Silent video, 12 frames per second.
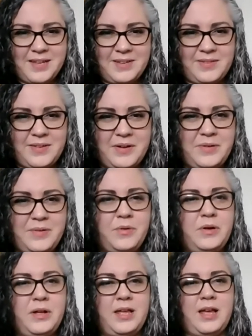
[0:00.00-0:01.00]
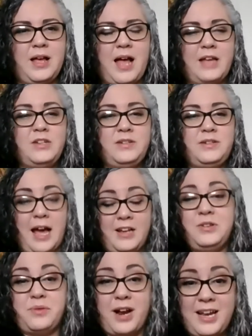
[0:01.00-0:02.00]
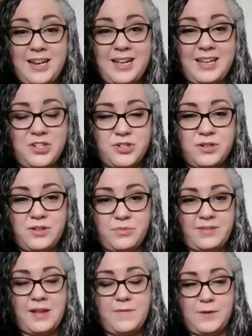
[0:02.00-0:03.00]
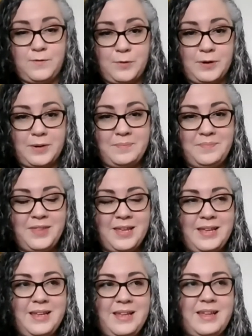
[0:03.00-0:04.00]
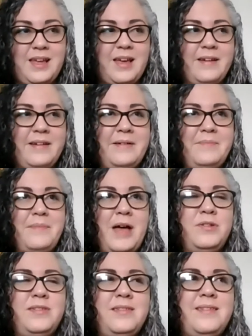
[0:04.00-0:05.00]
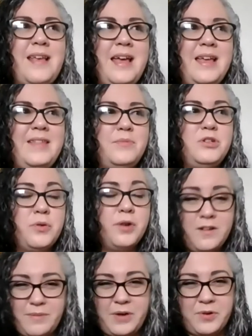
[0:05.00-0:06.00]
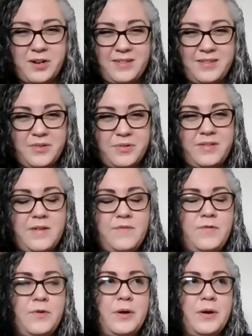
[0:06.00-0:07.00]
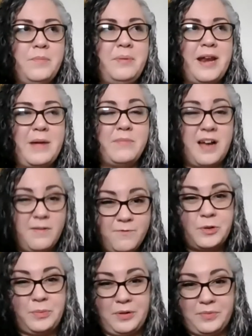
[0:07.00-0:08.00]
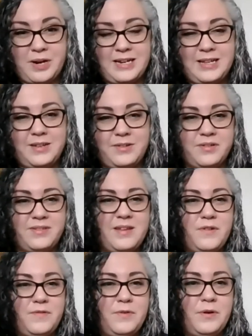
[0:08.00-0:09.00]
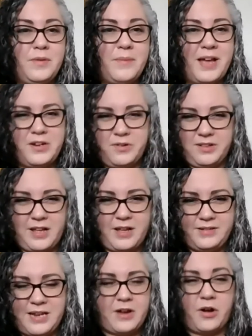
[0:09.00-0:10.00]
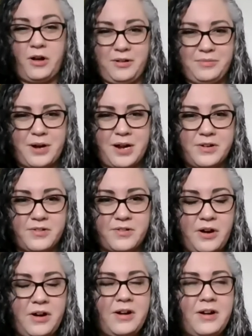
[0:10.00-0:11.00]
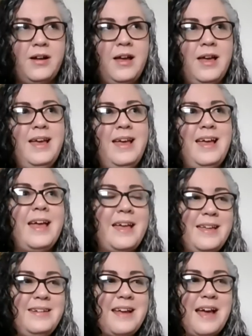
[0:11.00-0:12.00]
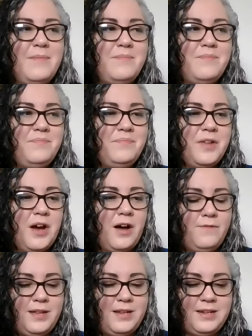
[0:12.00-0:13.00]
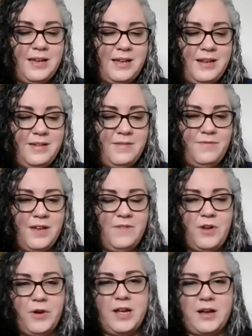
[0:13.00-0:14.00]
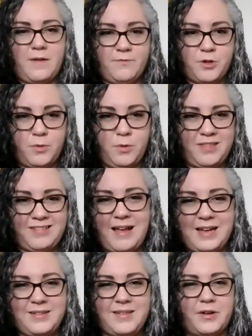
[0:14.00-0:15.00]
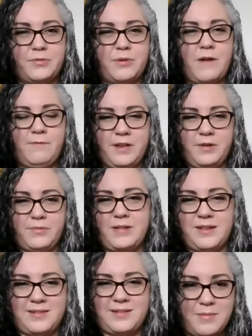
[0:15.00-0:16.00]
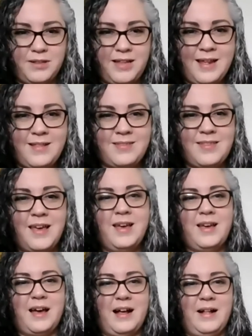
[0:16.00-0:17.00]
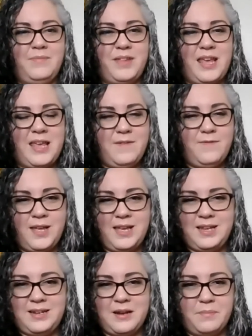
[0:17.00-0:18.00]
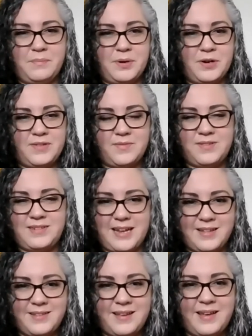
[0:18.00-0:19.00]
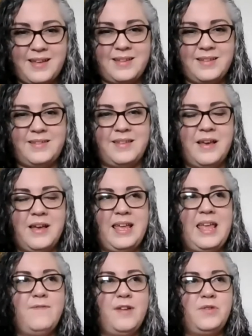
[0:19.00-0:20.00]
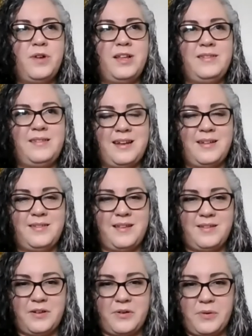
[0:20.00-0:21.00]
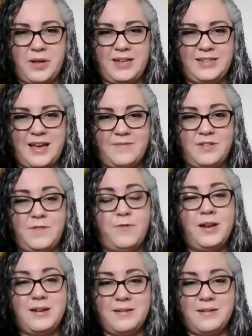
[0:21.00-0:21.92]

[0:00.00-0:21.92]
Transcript: So I do write in received form. I wouldn't say the majority of my work is in received form, but I'm comfortable writing in received form. I know not all writers are, and I'm often kind of very comfortable with lines that are roughly around the same length, even numbers of stanzas, even when stanzas are going to have different